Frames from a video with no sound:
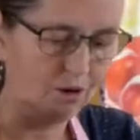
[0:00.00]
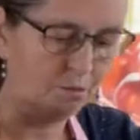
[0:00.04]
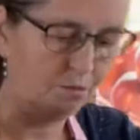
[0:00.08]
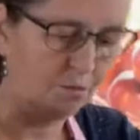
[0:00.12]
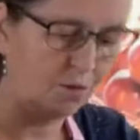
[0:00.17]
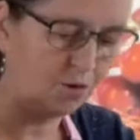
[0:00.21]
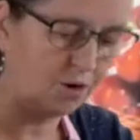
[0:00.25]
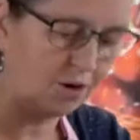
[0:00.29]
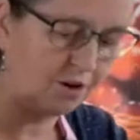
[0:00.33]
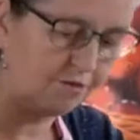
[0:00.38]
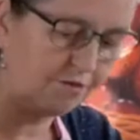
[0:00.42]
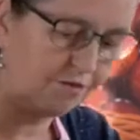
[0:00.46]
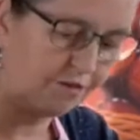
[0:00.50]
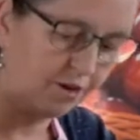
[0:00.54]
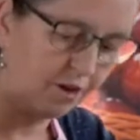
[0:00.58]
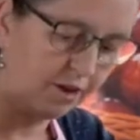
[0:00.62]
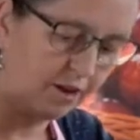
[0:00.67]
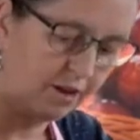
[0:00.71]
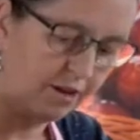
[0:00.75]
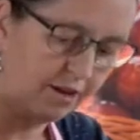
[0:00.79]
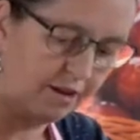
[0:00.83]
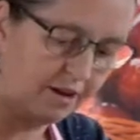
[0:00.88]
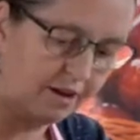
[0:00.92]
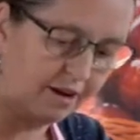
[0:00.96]
board
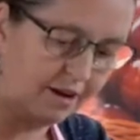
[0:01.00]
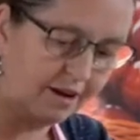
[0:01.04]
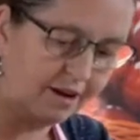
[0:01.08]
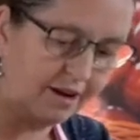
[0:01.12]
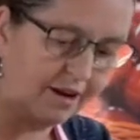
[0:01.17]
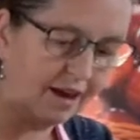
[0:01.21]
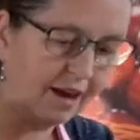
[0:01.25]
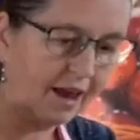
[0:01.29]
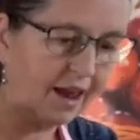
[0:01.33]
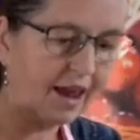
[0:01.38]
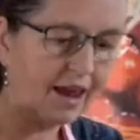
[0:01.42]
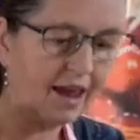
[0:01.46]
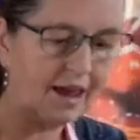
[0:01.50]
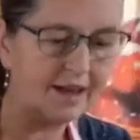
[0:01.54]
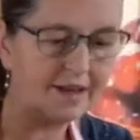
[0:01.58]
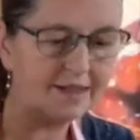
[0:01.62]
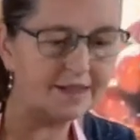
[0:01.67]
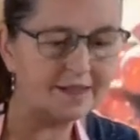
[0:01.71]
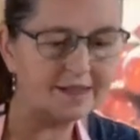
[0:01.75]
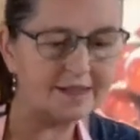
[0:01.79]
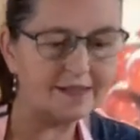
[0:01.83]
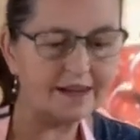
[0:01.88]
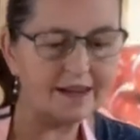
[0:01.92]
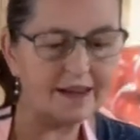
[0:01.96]
full,
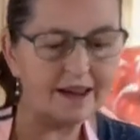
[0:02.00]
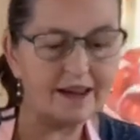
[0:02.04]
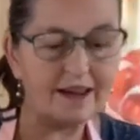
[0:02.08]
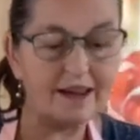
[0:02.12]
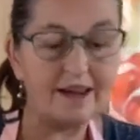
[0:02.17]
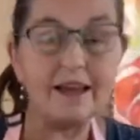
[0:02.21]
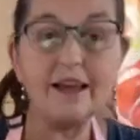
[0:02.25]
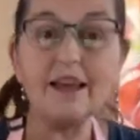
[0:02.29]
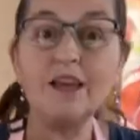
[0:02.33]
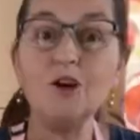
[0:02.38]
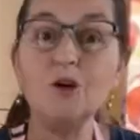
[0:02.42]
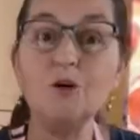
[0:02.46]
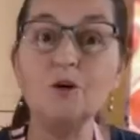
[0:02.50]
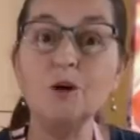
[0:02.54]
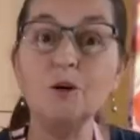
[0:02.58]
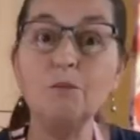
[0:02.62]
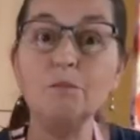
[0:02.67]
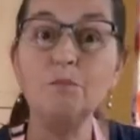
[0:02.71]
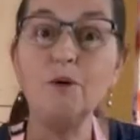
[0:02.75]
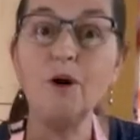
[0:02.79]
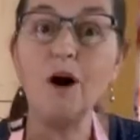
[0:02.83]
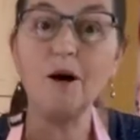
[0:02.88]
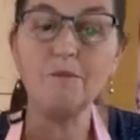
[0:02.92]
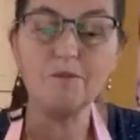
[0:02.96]
and you can
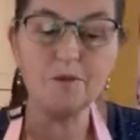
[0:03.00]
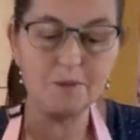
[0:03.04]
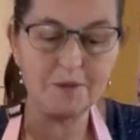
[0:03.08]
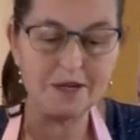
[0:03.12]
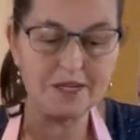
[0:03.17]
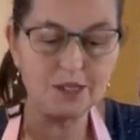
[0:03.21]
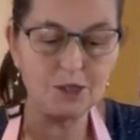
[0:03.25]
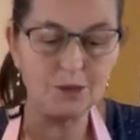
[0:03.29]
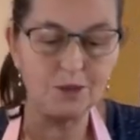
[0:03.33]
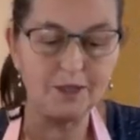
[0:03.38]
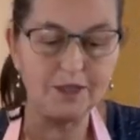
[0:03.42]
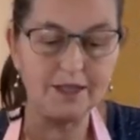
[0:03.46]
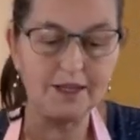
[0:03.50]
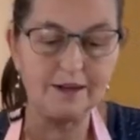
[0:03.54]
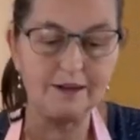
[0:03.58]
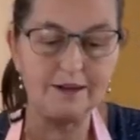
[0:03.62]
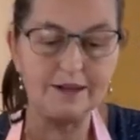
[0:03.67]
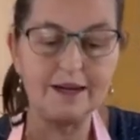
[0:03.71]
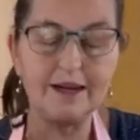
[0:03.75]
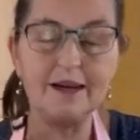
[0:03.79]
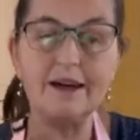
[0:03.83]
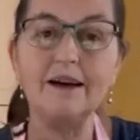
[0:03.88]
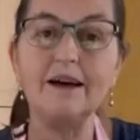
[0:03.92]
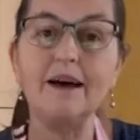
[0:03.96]
pop them into a little
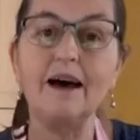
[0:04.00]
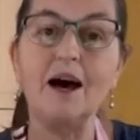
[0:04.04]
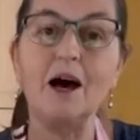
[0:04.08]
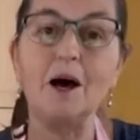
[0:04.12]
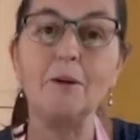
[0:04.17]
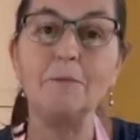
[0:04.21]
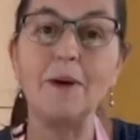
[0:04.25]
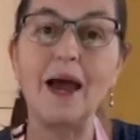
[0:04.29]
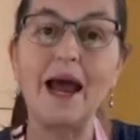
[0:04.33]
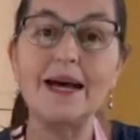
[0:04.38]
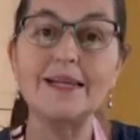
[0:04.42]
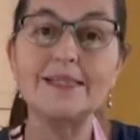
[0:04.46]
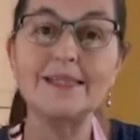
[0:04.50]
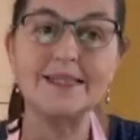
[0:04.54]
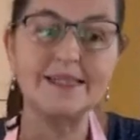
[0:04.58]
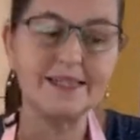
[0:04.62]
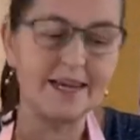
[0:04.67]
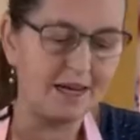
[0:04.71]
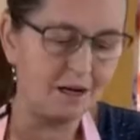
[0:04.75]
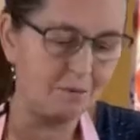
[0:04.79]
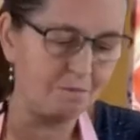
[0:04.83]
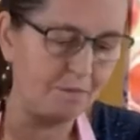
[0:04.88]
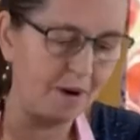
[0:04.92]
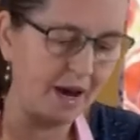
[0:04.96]

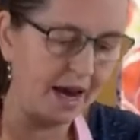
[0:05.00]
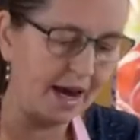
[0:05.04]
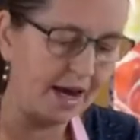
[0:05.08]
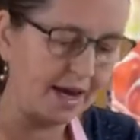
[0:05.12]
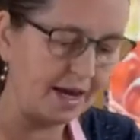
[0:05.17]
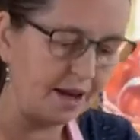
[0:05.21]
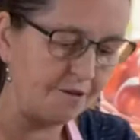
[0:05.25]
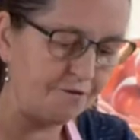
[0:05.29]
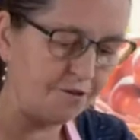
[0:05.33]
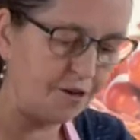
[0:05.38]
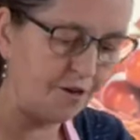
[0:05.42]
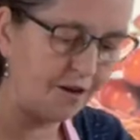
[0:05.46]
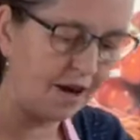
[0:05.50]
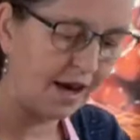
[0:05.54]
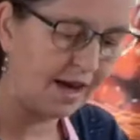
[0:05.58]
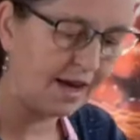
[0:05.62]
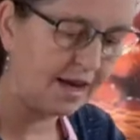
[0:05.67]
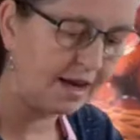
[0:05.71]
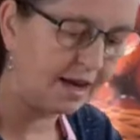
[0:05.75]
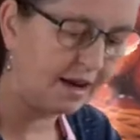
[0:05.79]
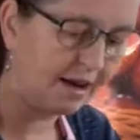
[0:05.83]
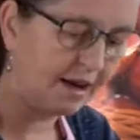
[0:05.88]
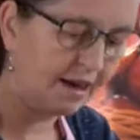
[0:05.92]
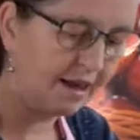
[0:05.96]
acetate bag if you
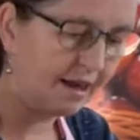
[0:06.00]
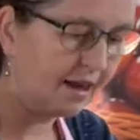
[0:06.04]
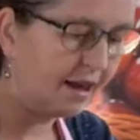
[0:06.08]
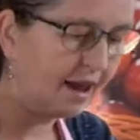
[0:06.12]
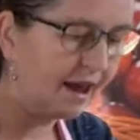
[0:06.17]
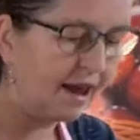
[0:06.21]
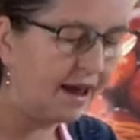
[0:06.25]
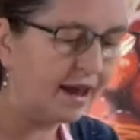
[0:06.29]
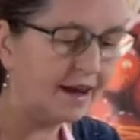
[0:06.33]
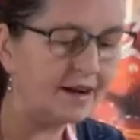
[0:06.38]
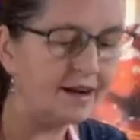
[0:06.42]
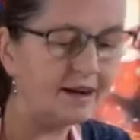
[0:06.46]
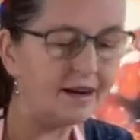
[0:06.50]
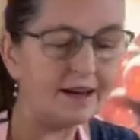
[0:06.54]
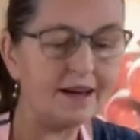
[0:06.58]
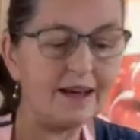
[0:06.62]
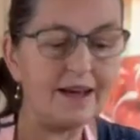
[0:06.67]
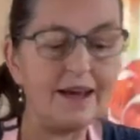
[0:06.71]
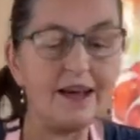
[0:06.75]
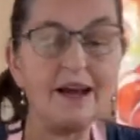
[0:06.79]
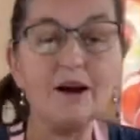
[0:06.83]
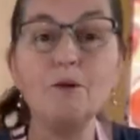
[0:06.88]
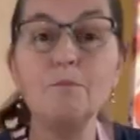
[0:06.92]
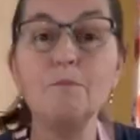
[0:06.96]
like, and
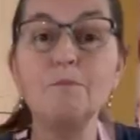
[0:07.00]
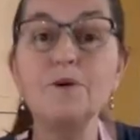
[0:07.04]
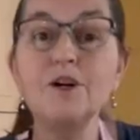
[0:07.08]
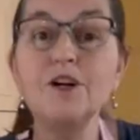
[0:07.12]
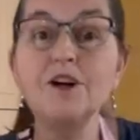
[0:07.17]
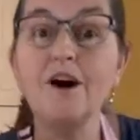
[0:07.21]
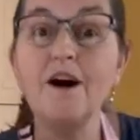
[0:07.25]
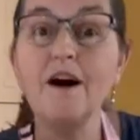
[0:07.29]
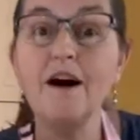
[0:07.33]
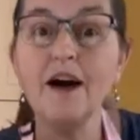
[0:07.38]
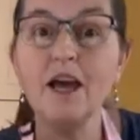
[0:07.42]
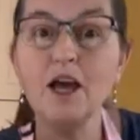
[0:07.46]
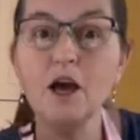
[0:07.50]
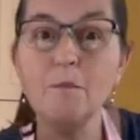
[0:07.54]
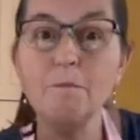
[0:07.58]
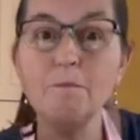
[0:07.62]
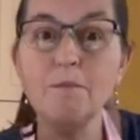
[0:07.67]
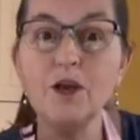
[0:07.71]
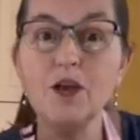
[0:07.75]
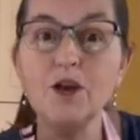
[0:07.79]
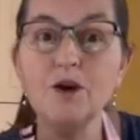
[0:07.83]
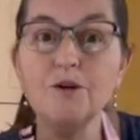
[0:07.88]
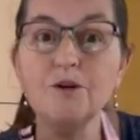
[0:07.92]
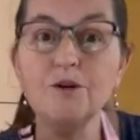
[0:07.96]
tie a
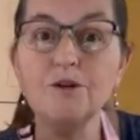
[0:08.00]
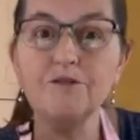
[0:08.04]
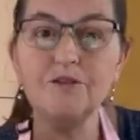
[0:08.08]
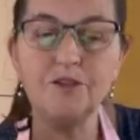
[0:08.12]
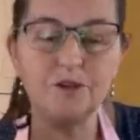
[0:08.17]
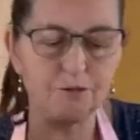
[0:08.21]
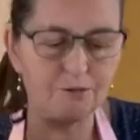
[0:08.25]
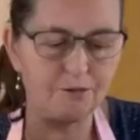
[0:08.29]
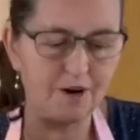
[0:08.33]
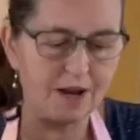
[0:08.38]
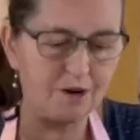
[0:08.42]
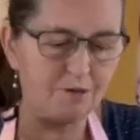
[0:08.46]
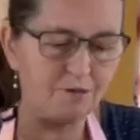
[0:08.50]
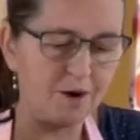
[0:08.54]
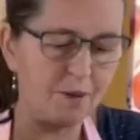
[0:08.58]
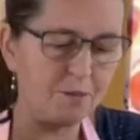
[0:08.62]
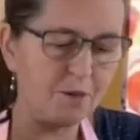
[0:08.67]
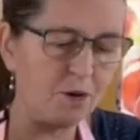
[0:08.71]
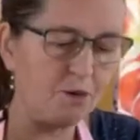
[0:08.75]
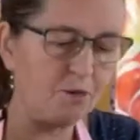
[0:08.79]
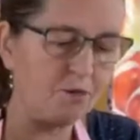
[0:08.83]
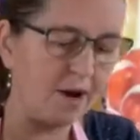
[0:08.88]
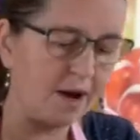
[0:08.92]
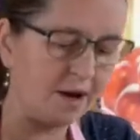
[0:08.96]
beautiful red
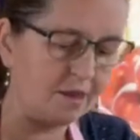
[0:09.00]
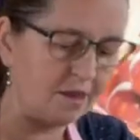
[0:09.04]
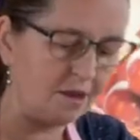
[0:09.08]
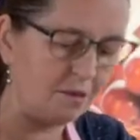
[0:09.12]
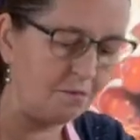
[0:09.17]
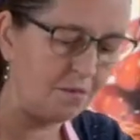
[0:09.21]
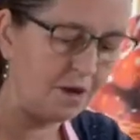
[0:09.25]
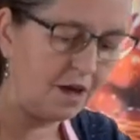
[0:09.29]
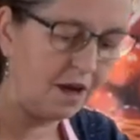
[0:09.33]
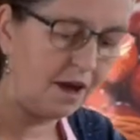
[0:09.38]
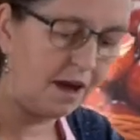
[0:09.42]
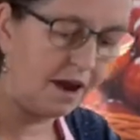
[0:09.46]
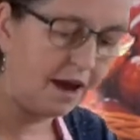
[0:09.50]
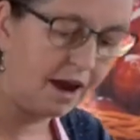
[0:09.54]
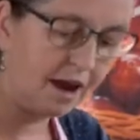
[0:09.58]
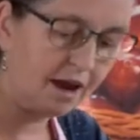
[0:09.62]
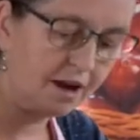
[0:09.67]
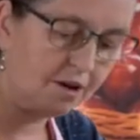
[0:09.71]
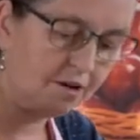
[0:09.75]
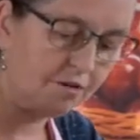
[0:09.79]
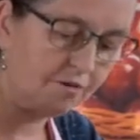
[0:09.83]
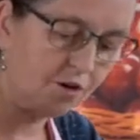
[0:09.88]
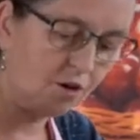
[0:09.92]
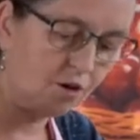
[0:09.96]
ribbon around them, and
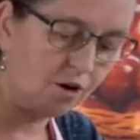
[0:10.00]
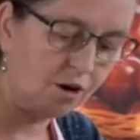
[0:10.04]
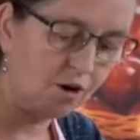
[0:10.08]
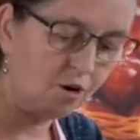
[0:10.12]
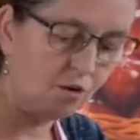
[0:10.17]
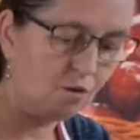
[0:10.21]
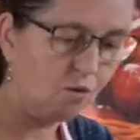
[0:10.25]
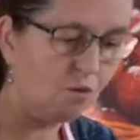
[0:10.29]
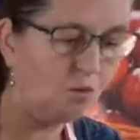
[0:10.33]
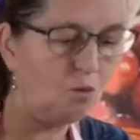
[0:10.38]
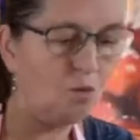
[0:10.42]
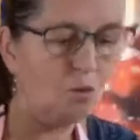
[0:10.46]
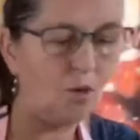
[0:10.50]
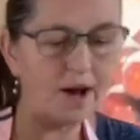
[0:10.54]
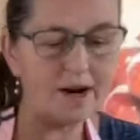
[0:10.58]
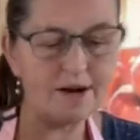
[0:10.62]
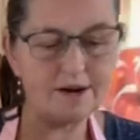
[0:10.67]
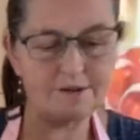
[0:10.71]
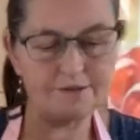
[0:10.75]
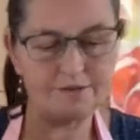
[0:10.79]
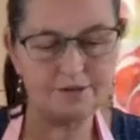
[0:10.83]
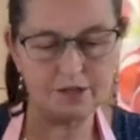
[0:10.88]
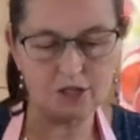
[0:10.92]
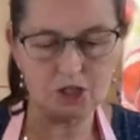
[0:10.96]
you've got
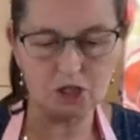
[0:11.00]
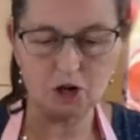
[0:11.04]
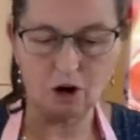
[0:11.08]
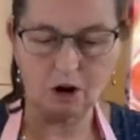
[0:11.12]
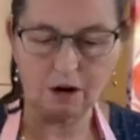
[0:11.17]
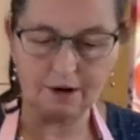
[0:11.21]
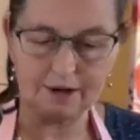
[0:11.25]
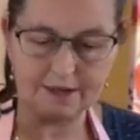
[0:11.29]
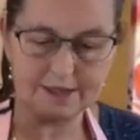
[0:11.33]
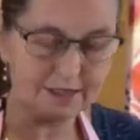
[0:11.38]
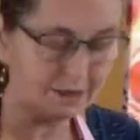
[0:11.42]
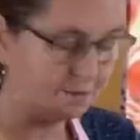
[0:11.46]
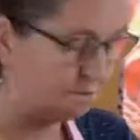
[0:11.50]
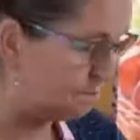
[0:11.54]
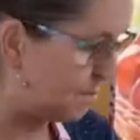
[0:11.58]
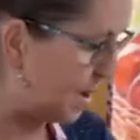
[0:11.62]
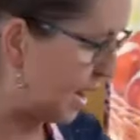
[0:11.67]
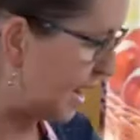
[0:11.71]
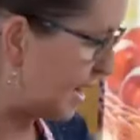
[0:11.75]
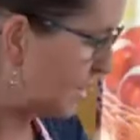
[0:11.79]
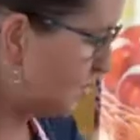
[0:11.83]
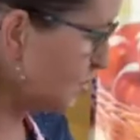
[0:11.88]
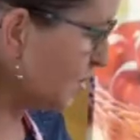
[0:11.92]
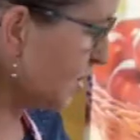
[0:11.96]
wonderful chocolates
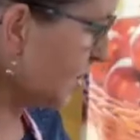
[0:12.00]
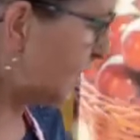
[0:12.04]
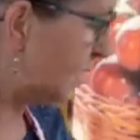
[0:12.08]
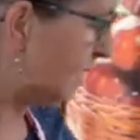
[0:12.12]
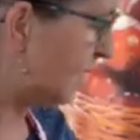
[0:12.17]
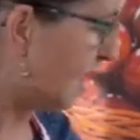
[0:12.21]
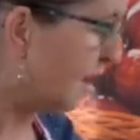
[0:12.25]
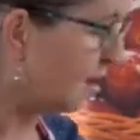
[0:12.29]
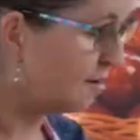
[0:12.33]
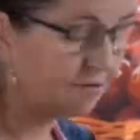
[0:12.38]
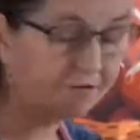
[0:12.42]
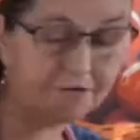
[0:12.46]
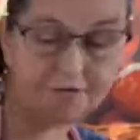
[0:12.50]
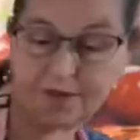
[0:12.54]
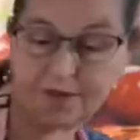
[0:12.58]
made with love,